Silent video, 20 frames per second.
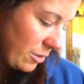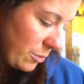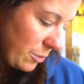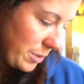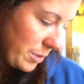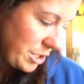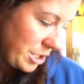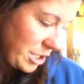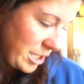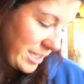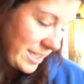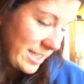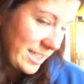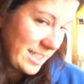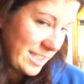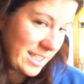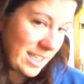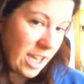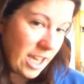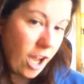which
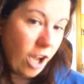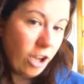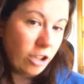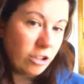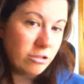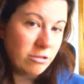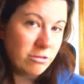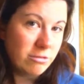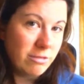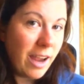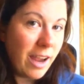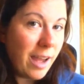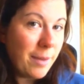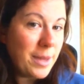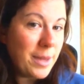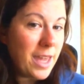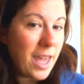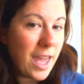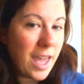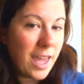is
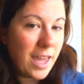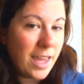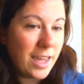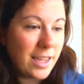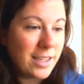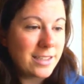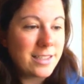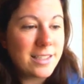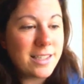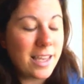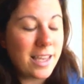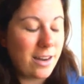grabby hands.